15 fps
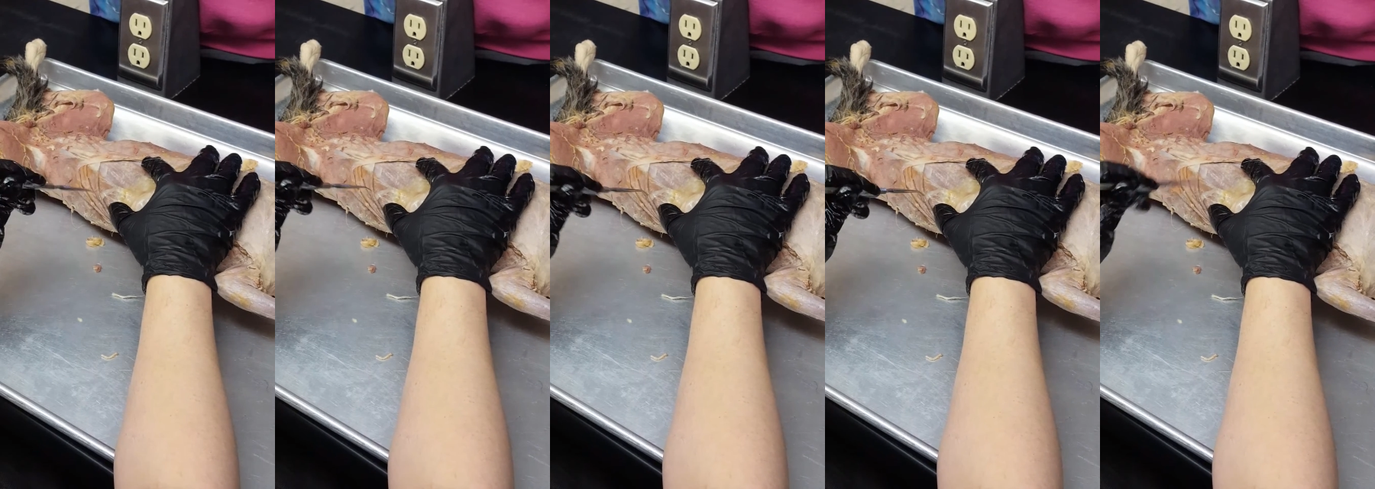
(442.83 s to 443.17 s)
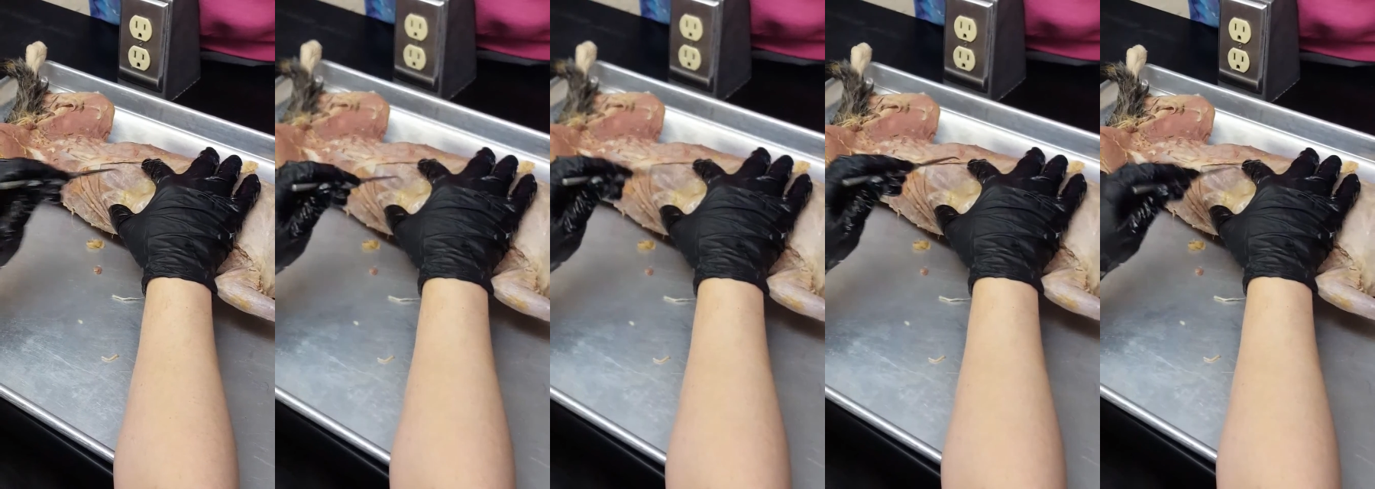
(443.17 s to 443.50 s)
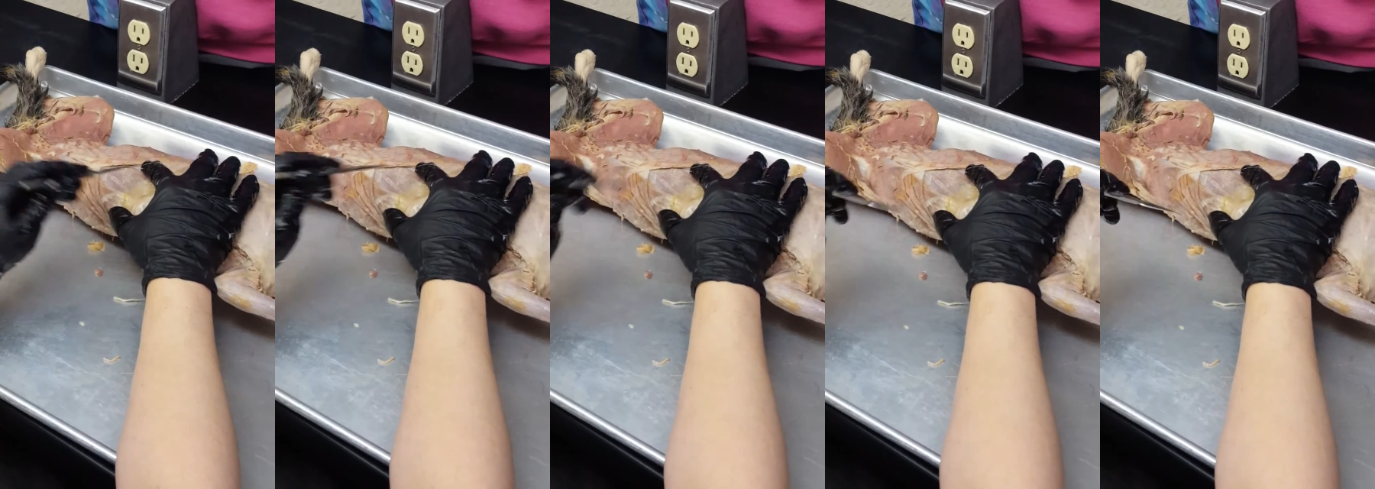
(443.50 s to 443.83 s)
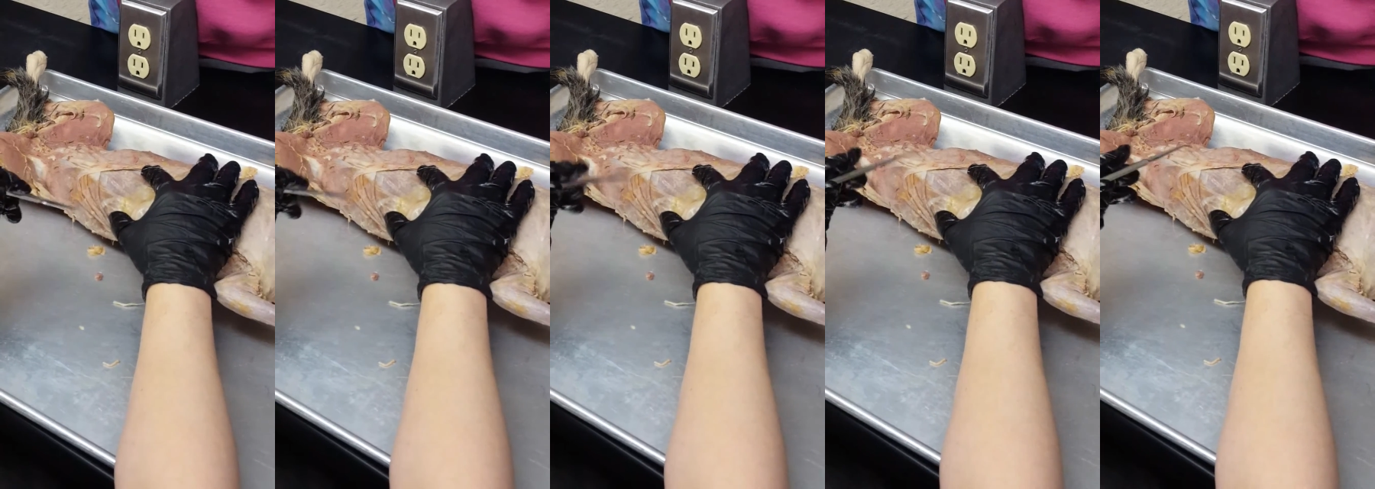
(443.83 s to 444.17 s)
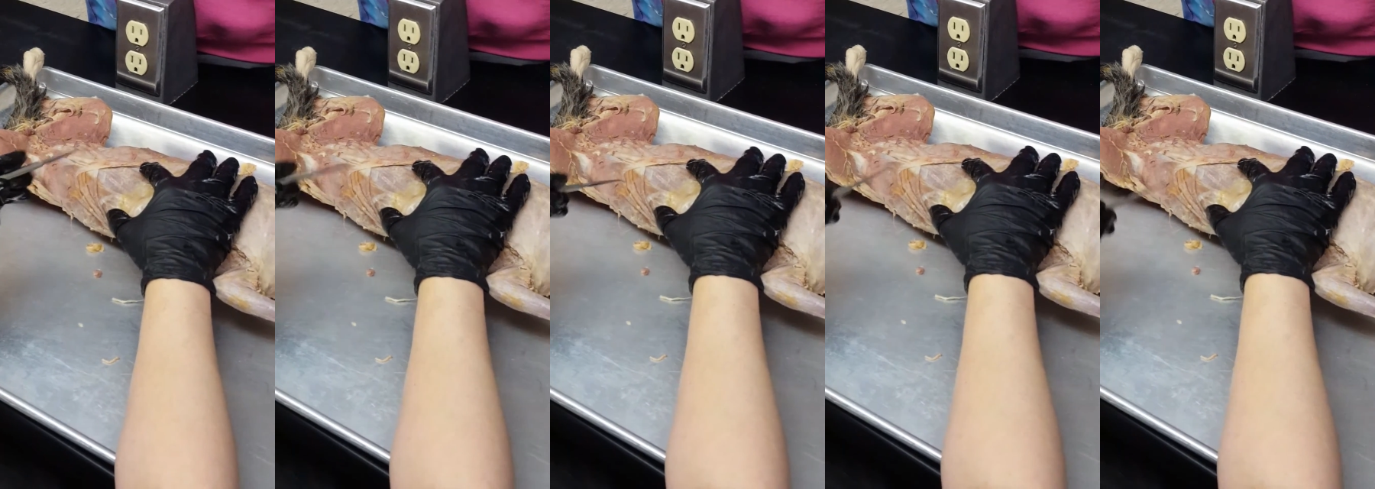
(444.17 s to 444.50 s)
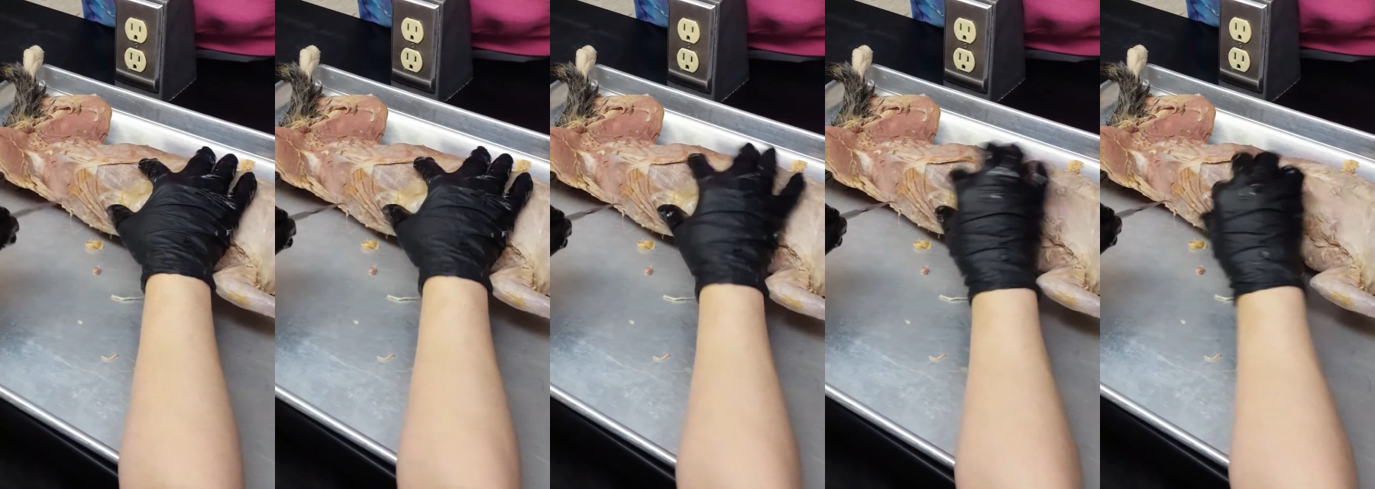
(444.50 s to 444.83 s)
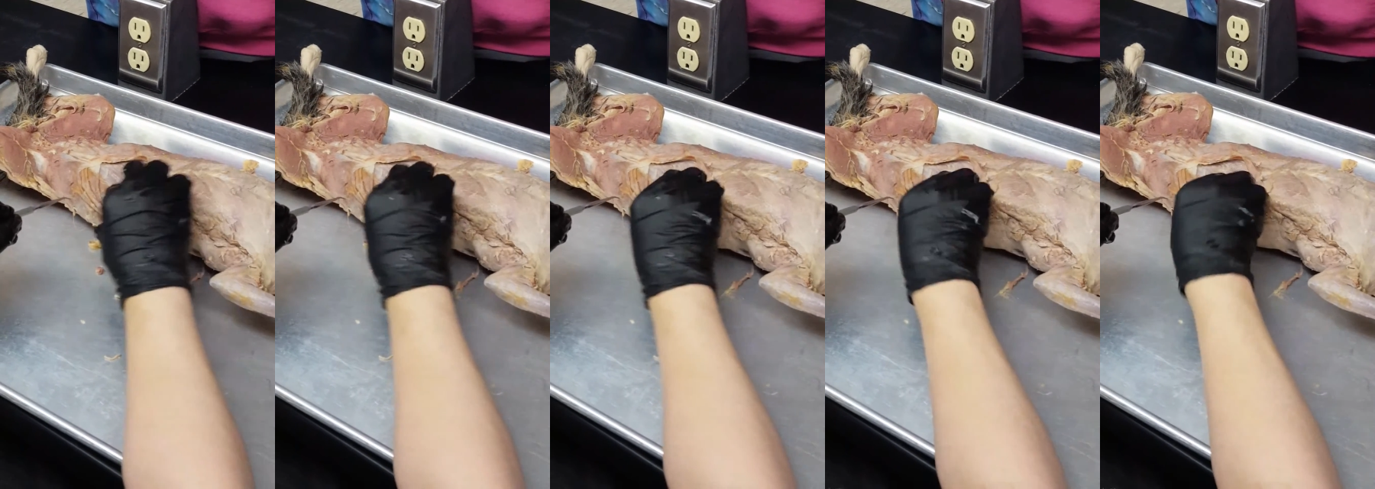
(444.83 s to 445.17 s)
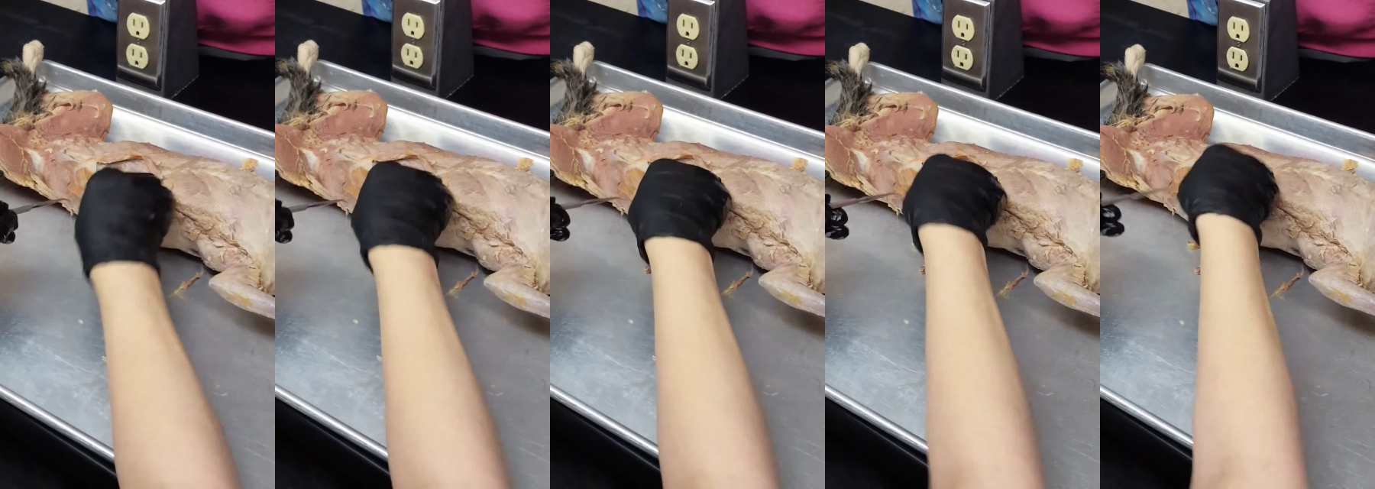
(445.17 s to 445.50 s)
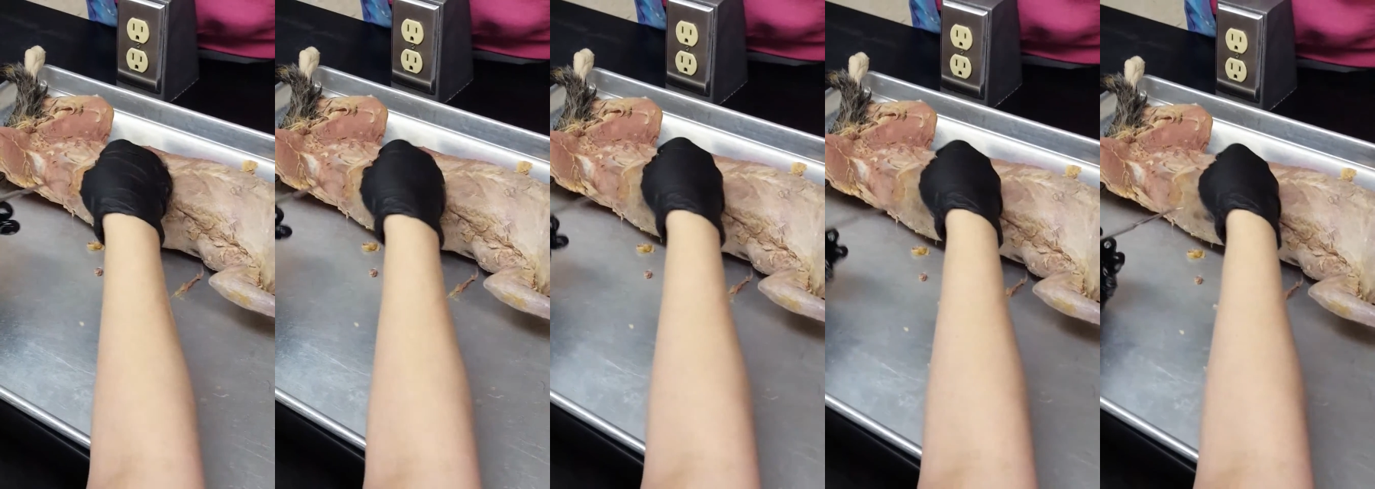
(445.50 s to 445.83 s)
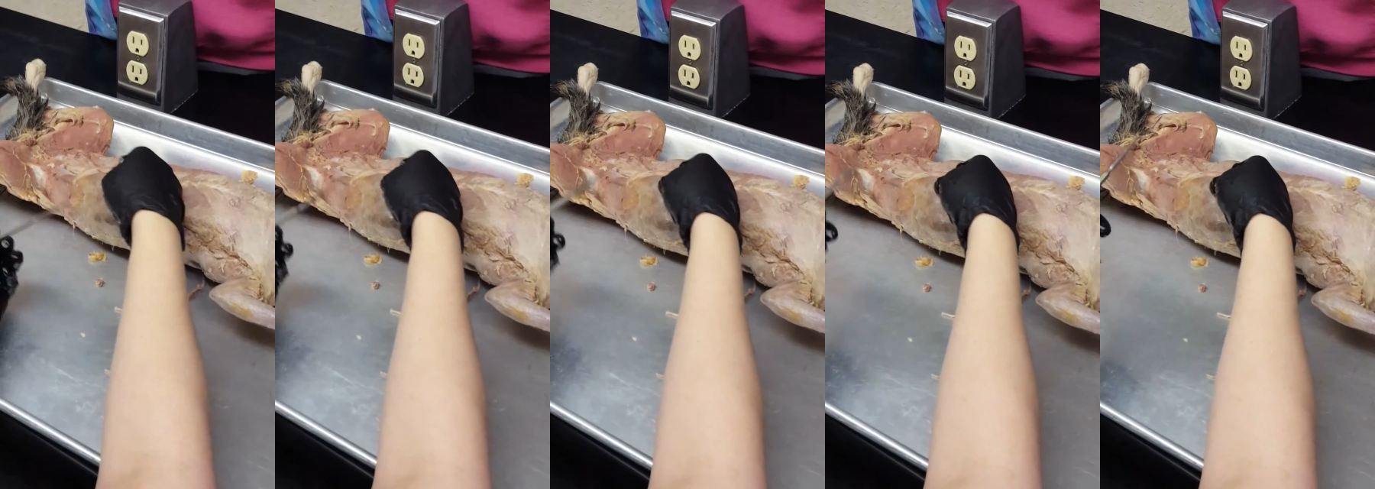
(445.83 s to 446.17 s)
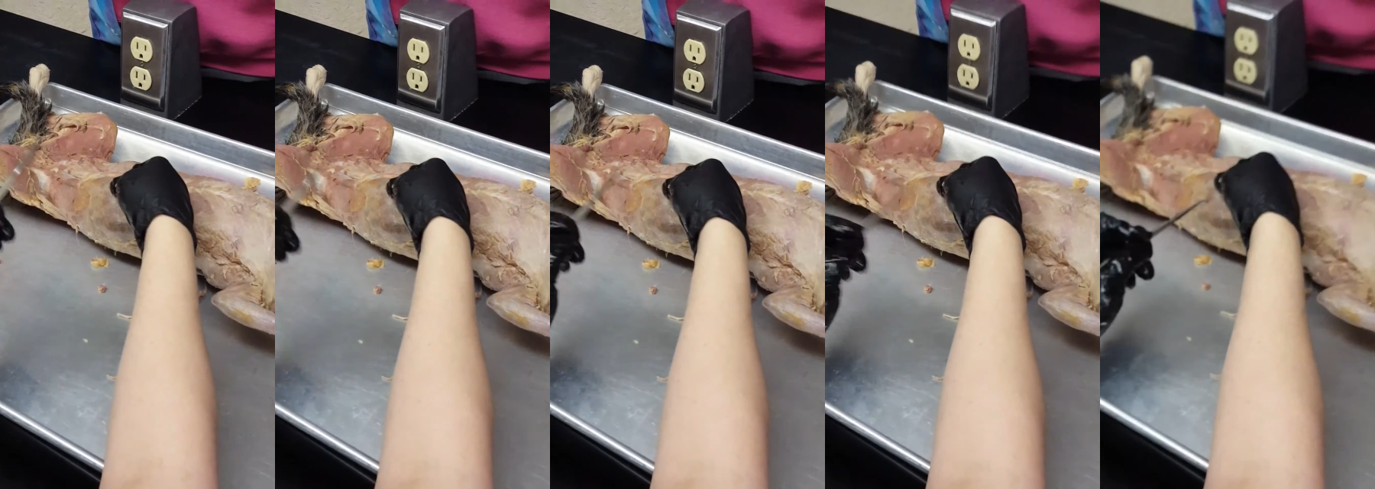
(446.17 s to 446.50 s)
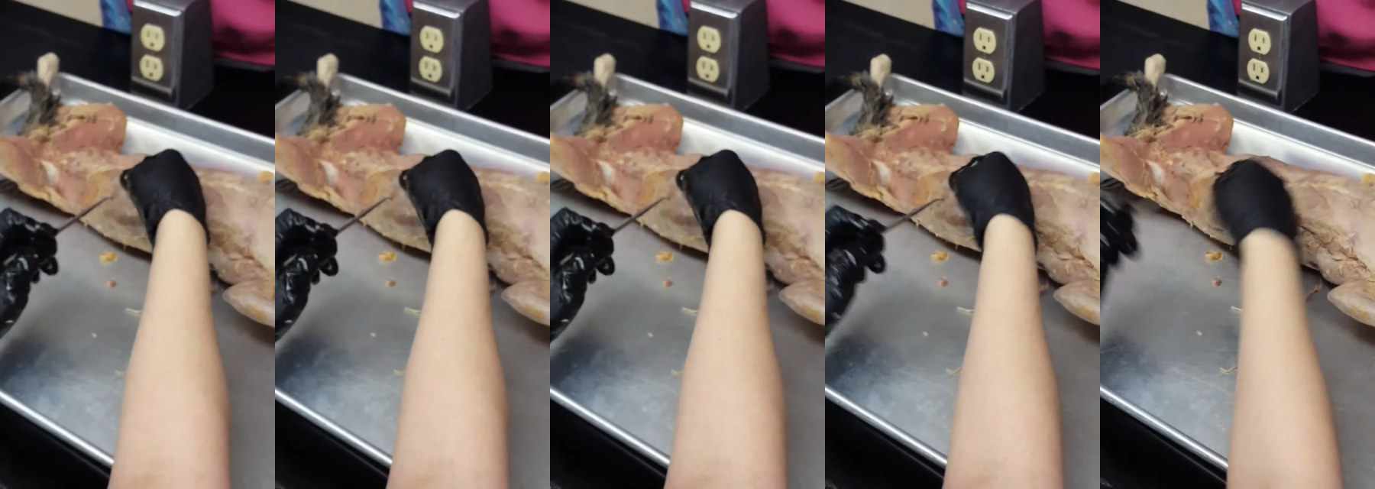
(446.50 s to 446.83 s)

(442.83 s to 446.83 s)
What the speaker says: [unreadable: no face in view]